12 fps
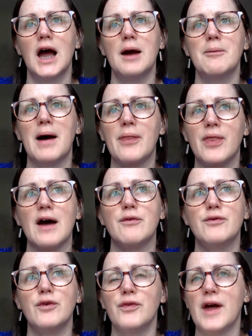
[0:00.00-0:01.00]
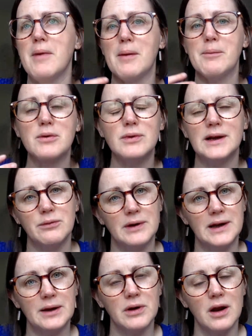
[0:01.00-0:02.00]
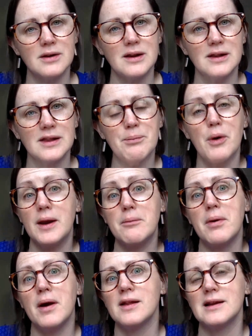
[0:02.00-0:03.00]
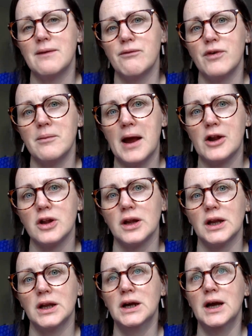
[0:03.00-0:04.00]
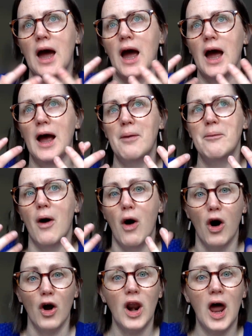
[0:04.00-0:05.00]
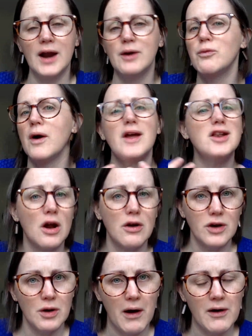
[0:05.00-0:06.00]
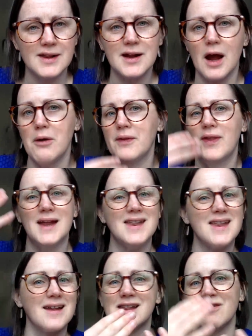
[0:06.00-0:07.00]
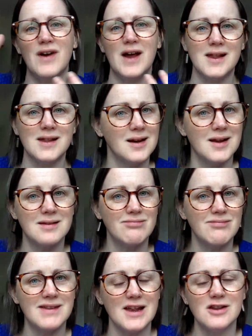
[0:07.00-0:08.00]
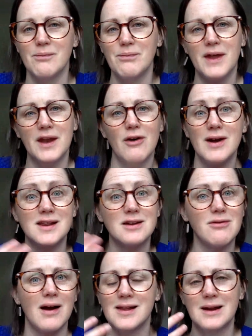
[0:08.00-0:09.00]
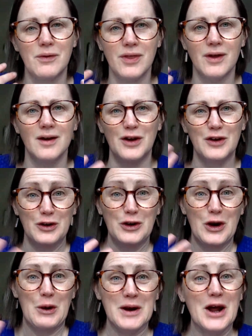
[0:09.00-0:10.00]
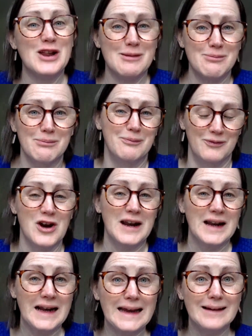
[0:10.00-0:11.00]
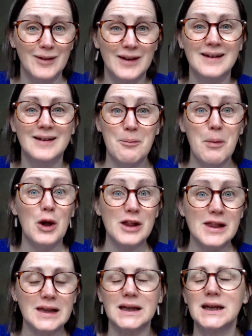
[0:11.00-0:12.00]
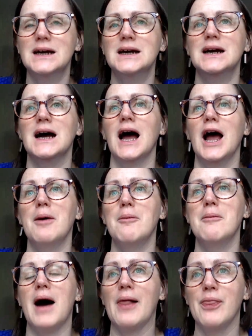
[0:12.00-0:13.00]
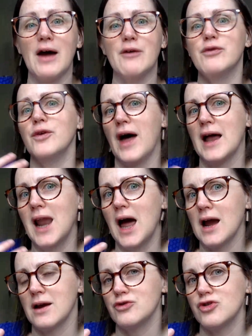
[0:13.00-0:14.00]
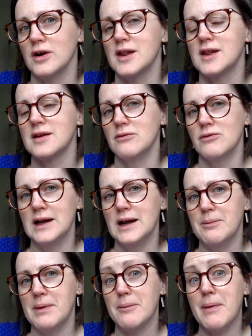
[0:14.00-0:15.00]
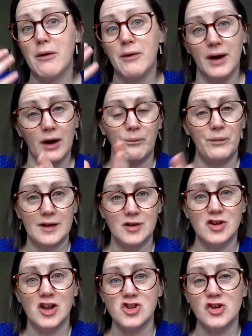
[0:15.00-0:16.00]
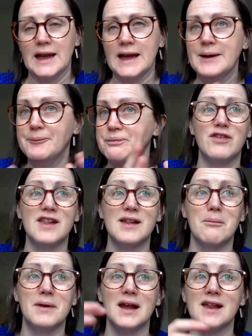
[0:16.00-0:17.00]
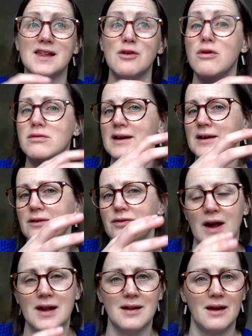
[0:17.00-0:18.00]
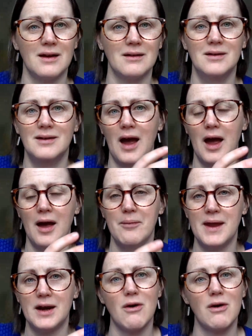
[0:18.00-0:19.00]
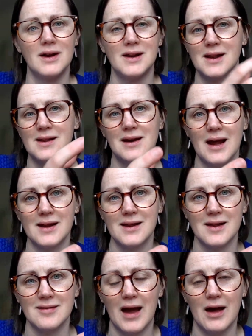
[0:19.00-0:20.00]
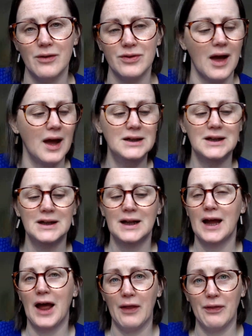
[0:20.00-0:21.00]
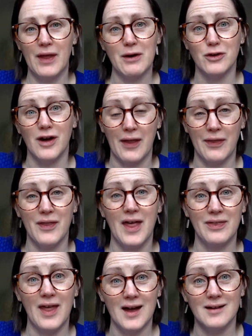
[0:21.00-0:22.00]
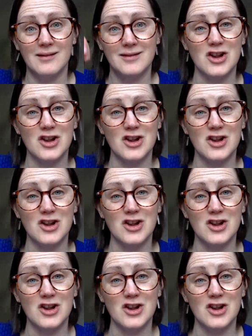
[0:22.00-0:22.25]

and therefore they might be really, really reluctant to put in personal information online where they don't know where it's going. It's a faceless system. They're not interacting with a nice, friendly person, and therefore that lack of trust can really be a barrier digitally. If somebody is already facing inequalities in access to healthcare, and then they're